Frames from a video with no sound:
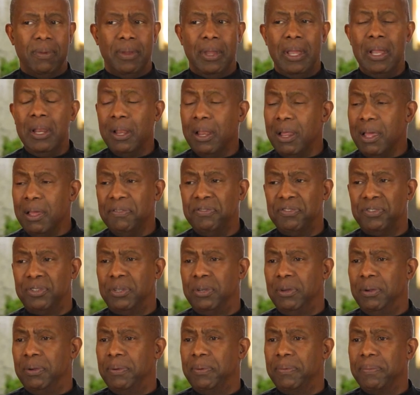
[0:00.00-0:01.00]
He
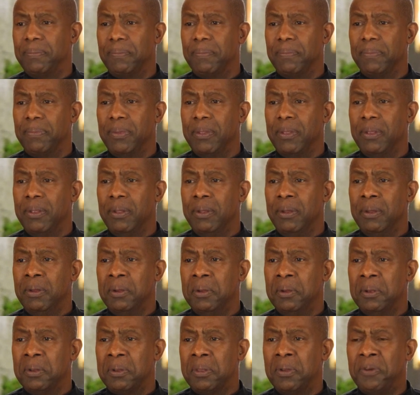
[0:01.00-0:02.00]
loves you.
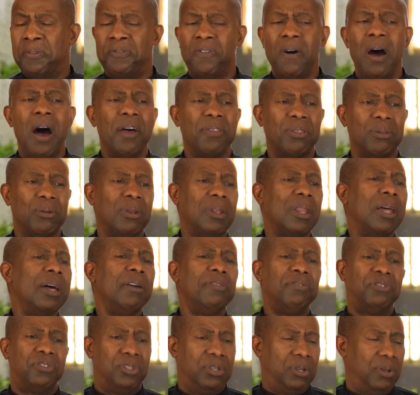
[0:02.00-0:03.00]
The Father
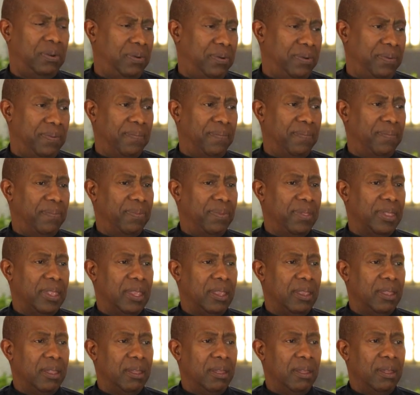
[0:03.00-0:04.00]
loves you.
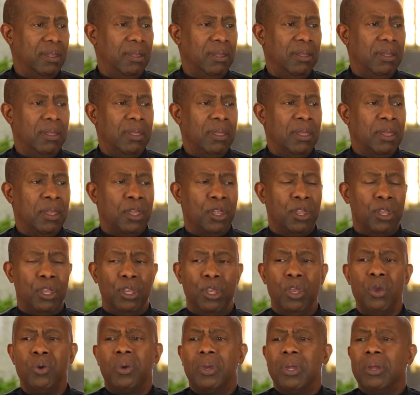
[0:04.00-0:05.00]

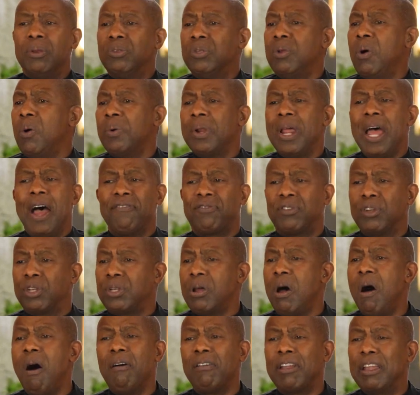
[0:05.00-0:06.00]
You don't have to
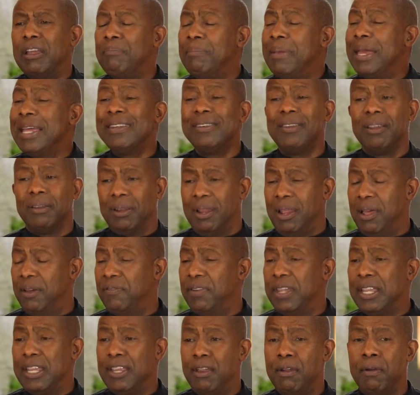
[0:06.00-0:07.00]
talk him into
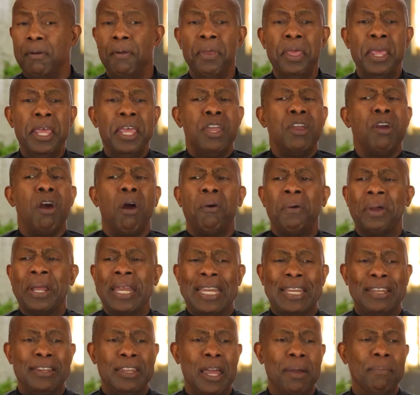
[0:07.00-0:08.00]
loving you. He
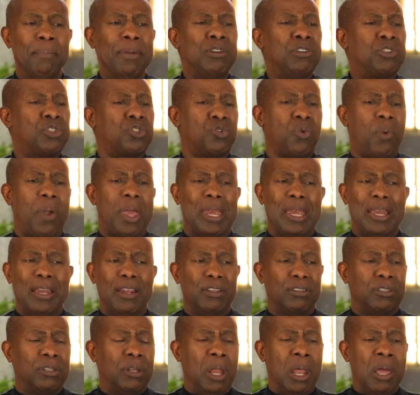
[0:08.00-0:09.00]
already demonstrated
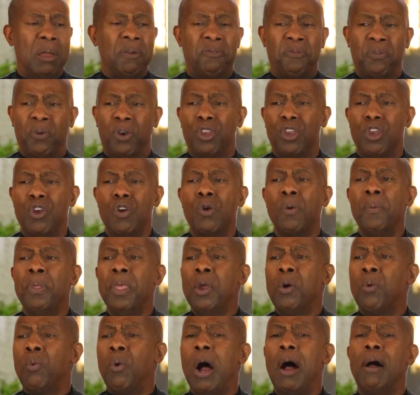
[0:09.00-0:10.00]
his love for you.
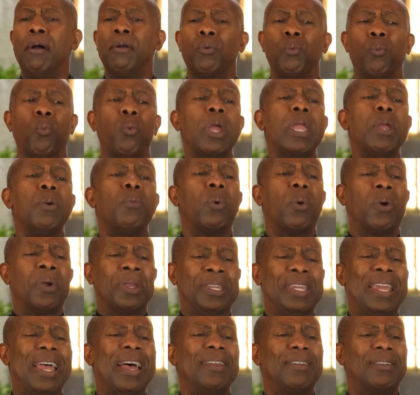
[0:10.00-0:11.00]
While we were
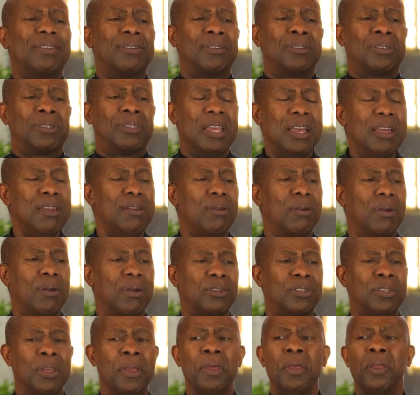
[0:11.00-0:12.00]
yet
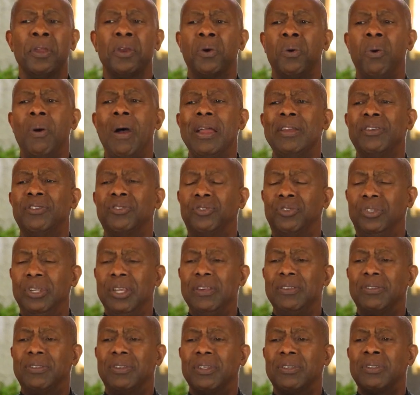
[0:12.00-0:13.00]
sinners, Christ
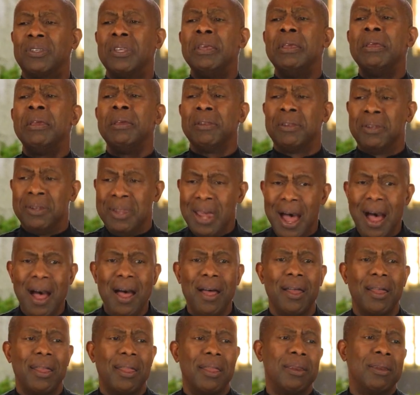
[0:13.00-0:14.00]
Jesus
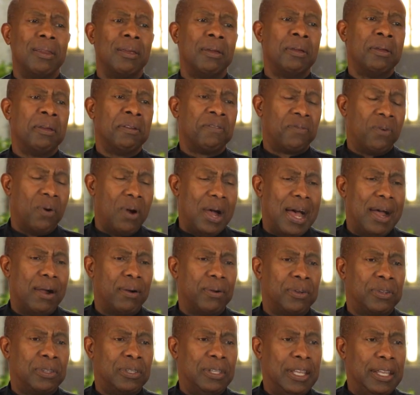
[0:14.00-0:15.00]
died for
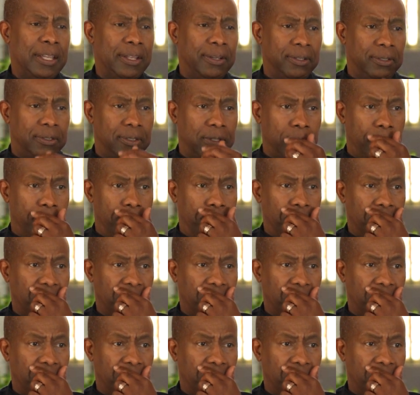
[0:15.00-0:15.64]
our sins.